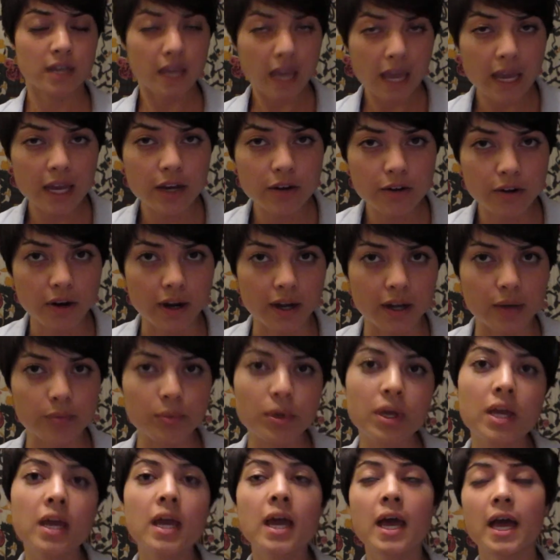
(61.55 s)
hate crime
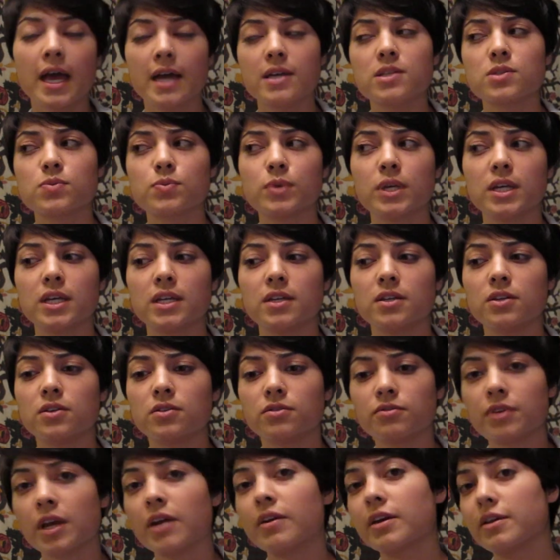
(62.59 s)
has been
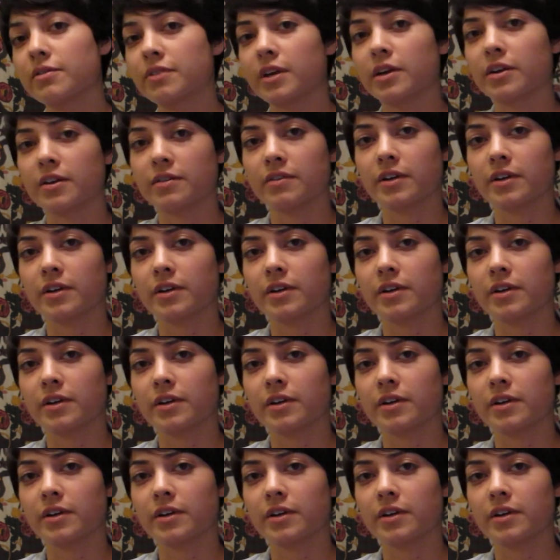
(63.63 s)
very, very,